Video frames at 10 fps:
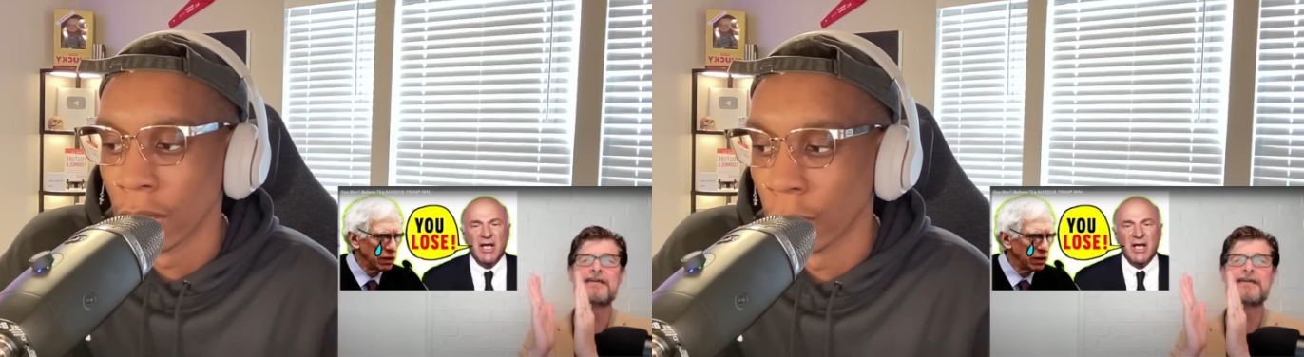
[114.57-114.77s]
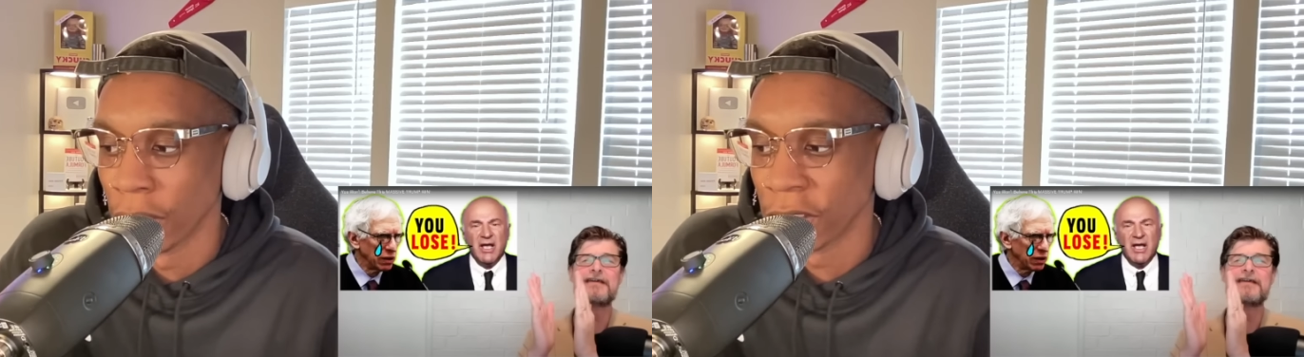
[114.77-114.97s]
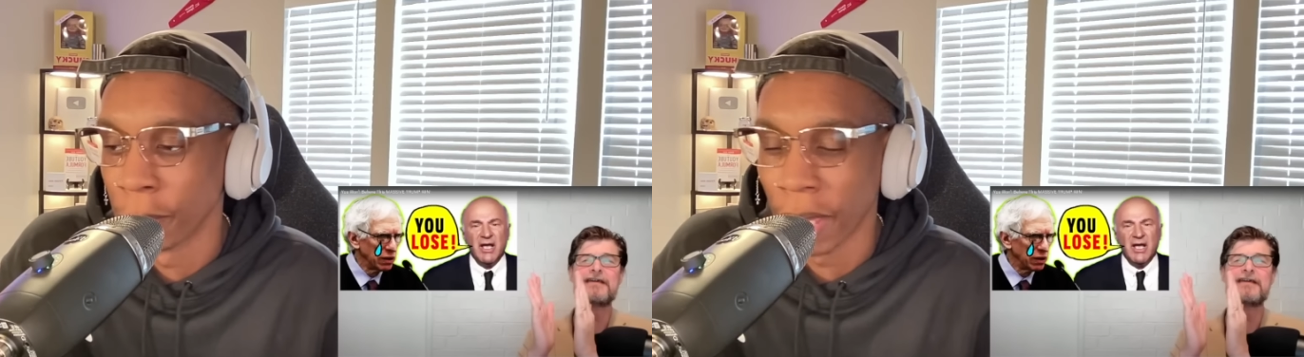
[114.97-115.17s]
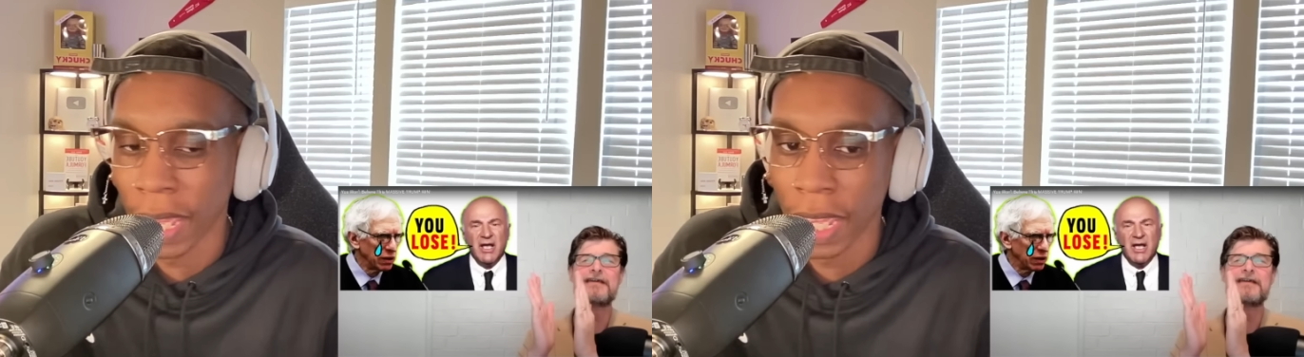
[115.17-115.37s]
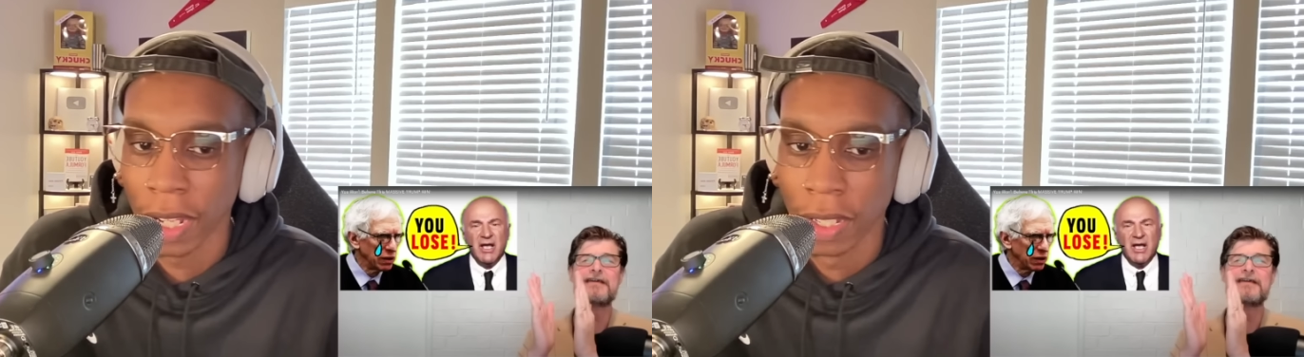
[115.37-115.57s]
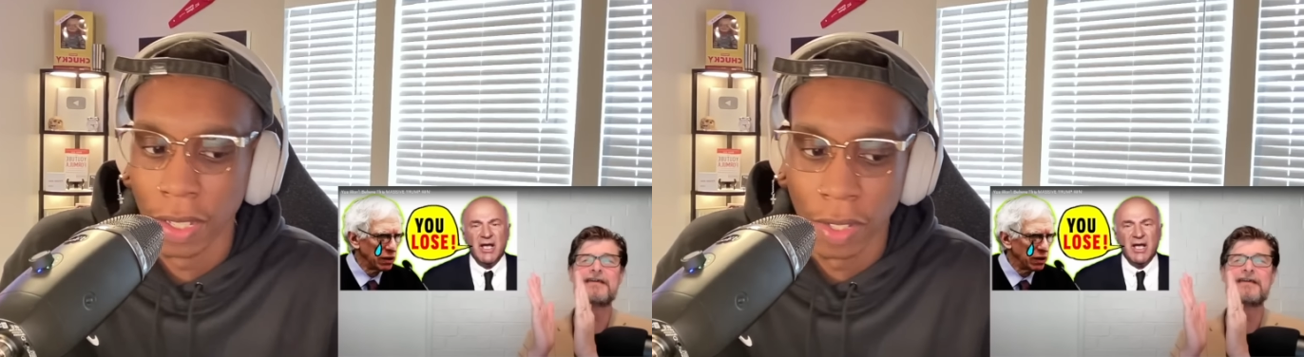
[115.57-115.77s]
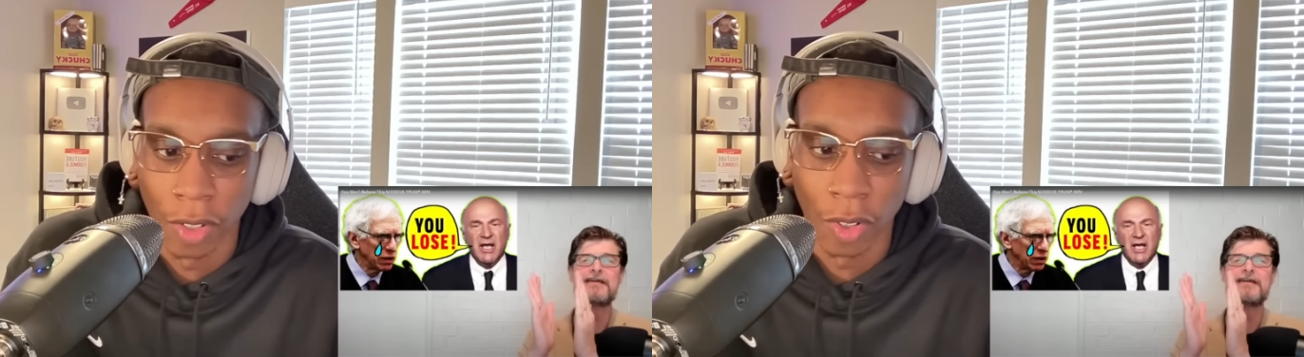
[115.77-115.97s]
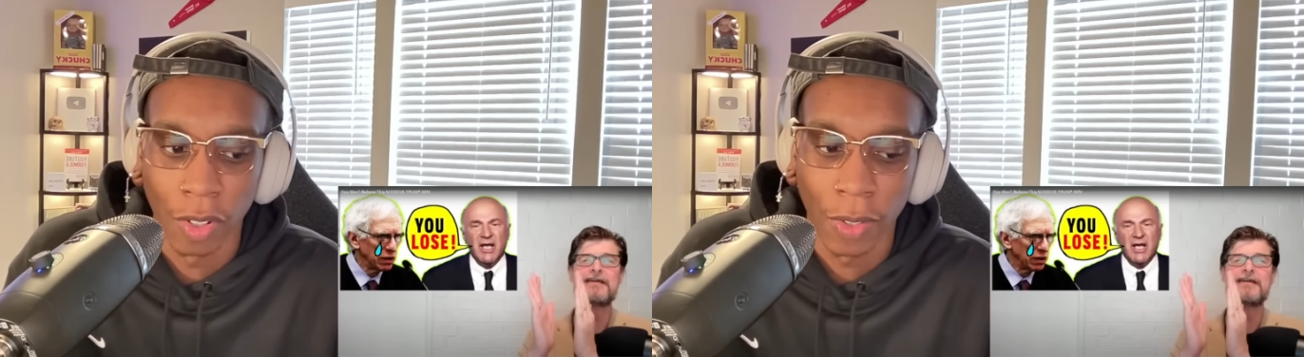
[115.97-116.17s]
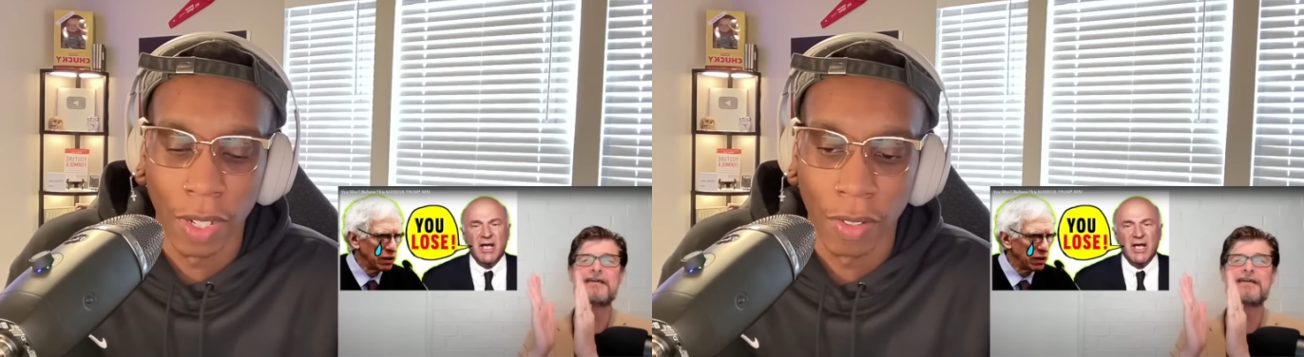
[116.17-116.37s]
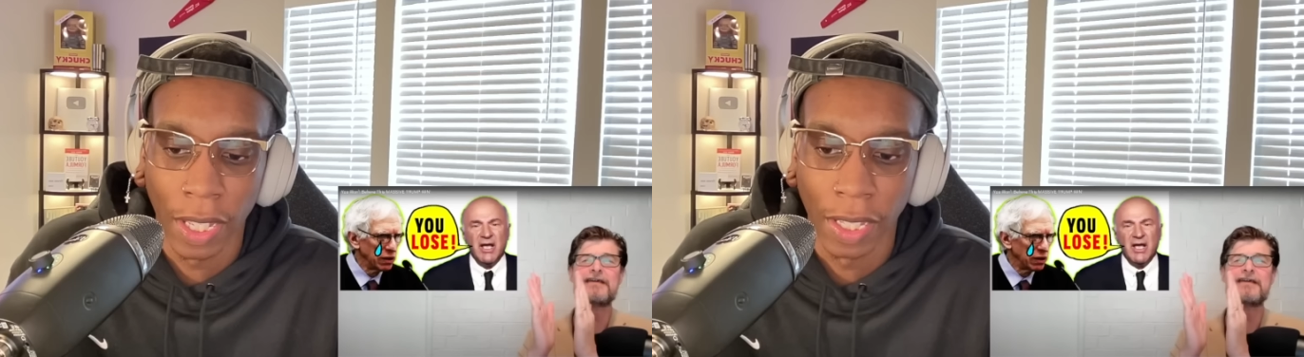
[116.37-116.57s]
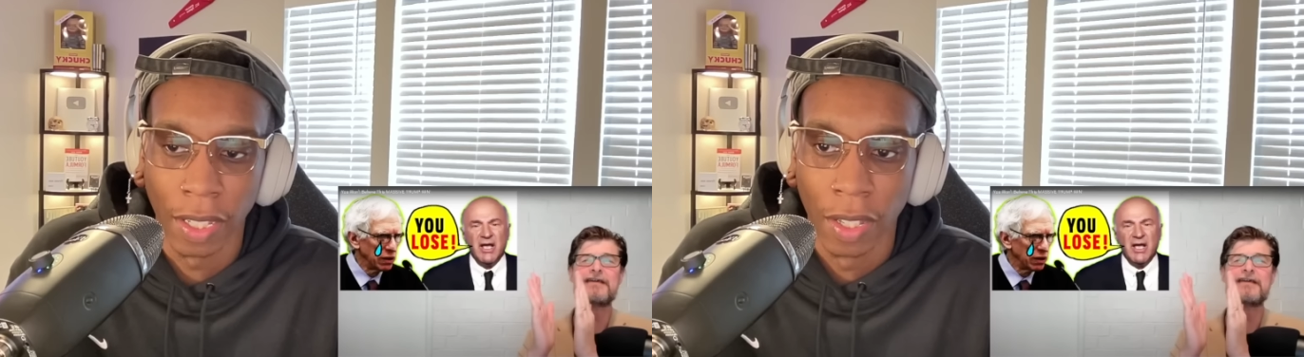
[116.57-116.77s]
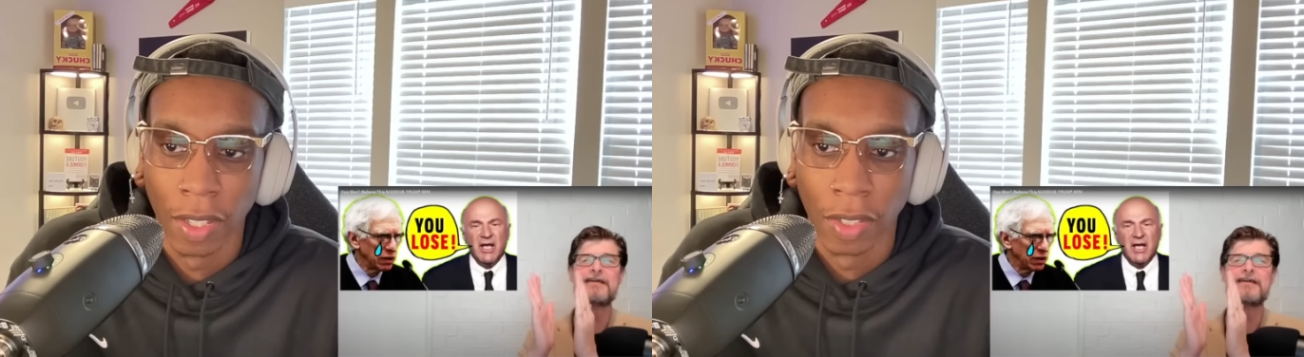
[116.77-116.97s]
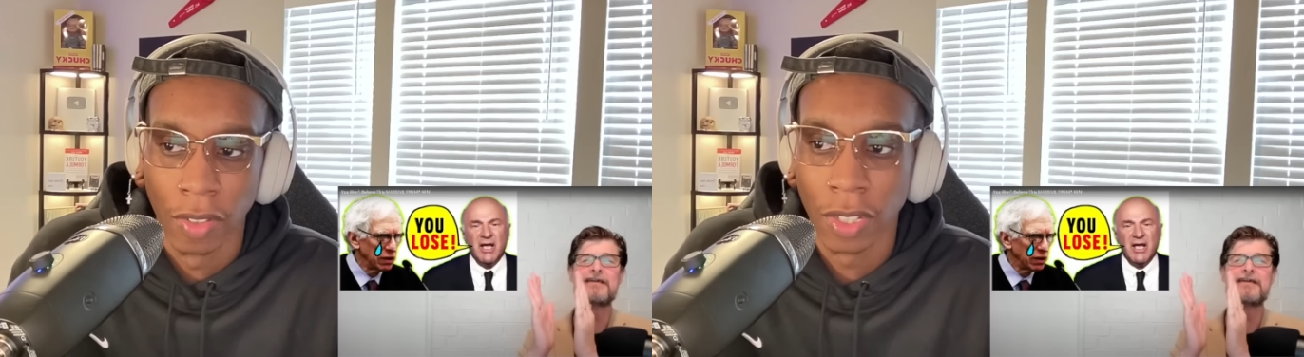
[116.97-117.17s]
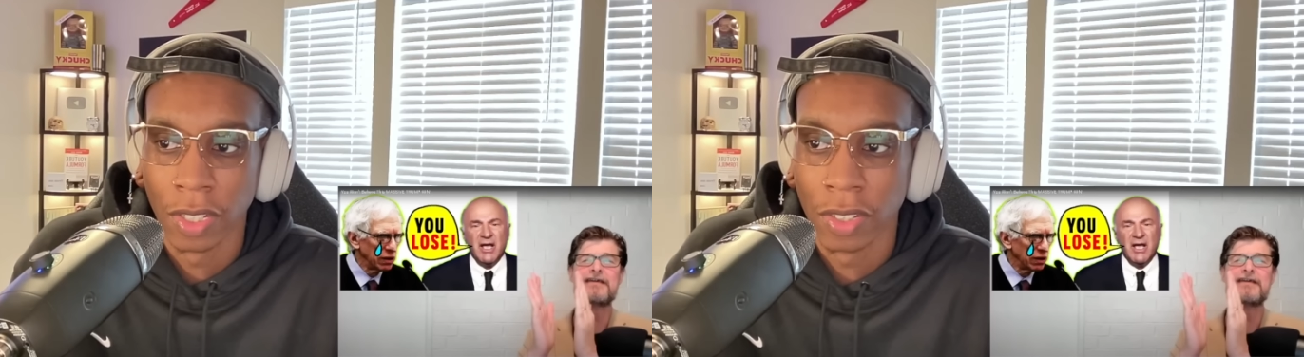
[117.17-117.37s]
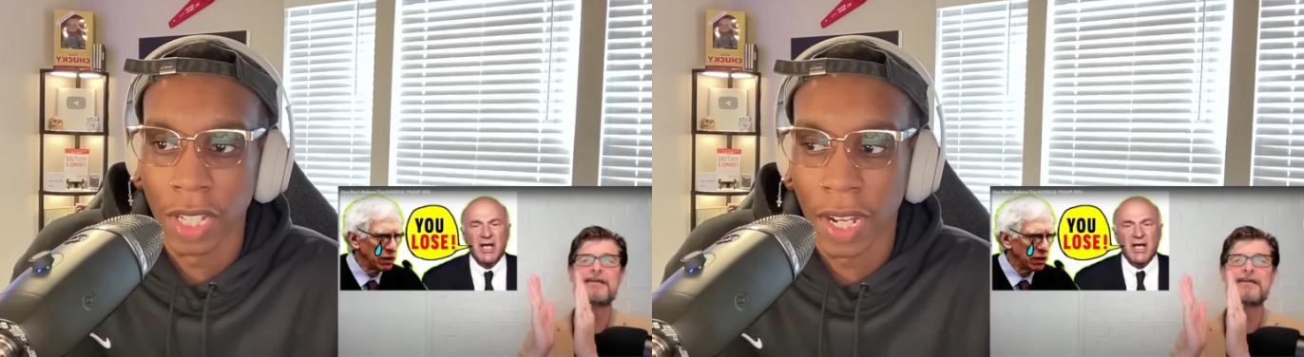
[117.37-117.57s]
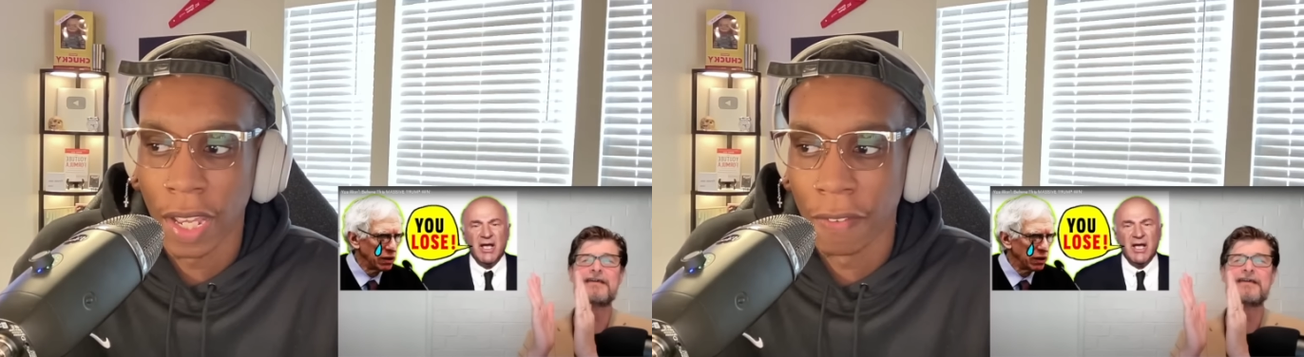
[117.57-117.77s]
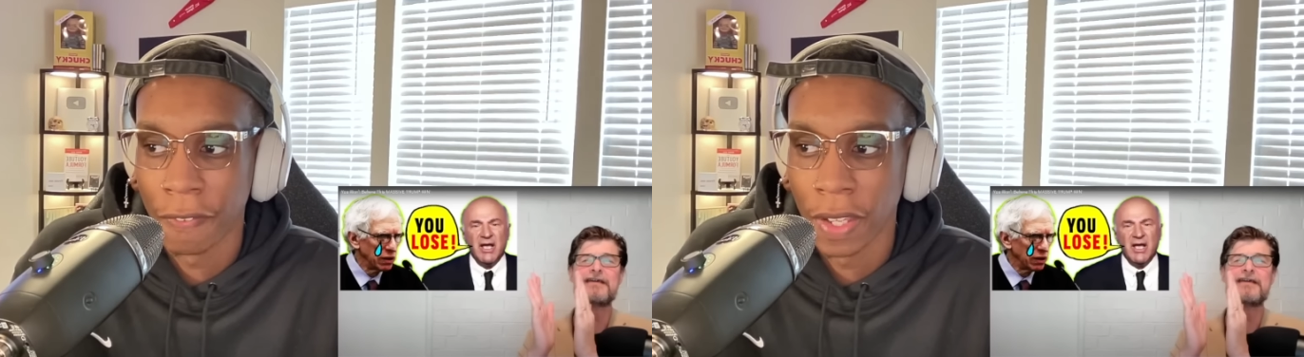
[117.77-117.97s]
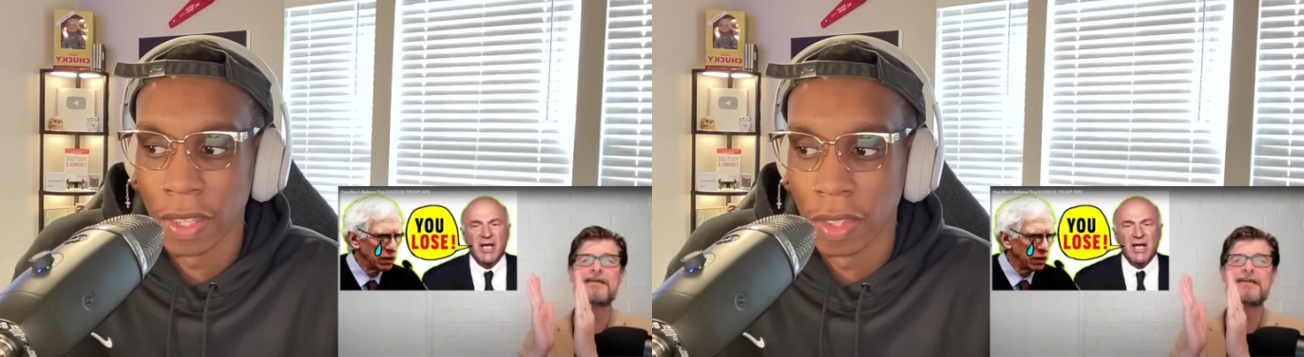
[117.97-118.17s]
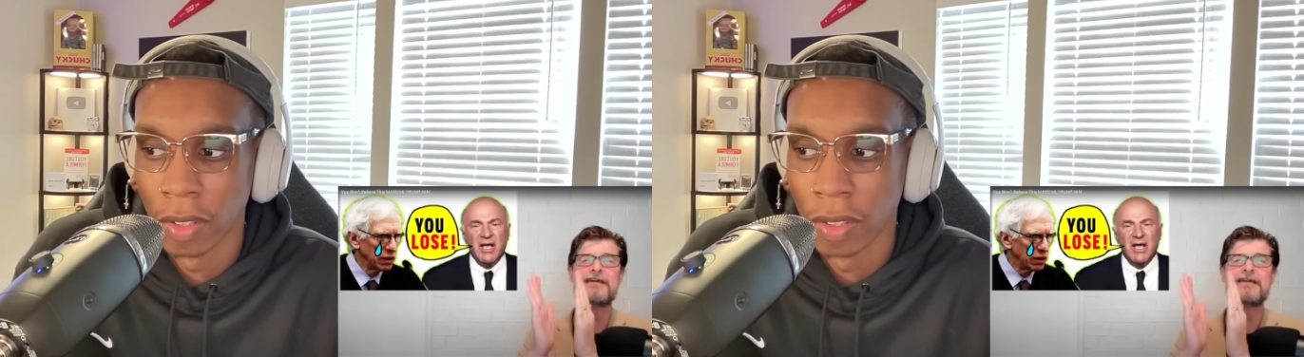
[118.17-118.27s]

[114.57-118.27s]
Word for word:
Speaker 1: When it's bad going around, like you, you just gotta have faith.